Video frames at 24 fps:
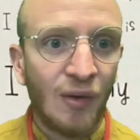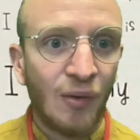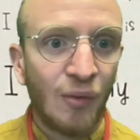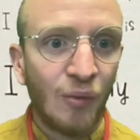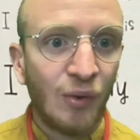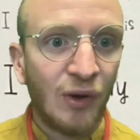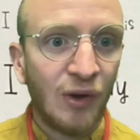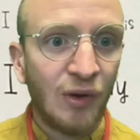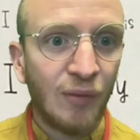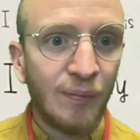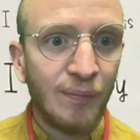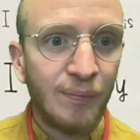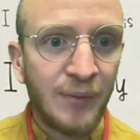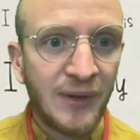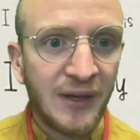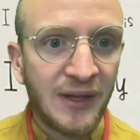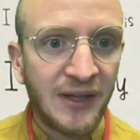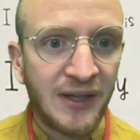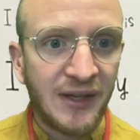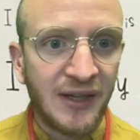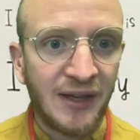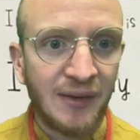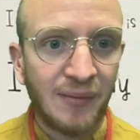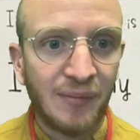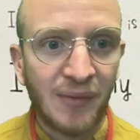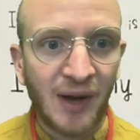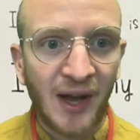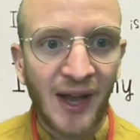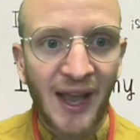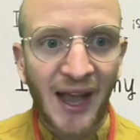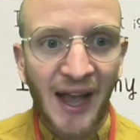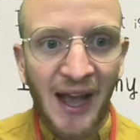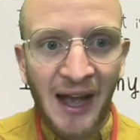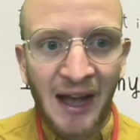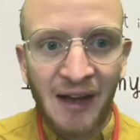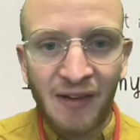will be
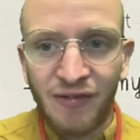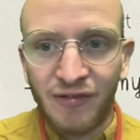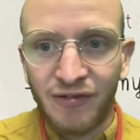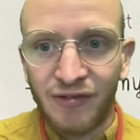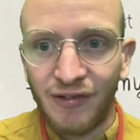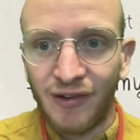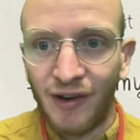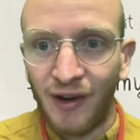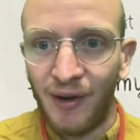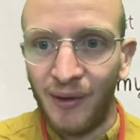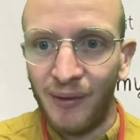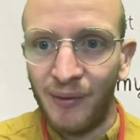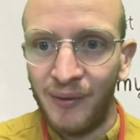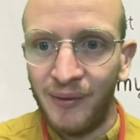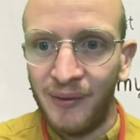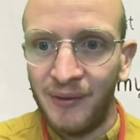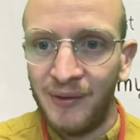my Afro.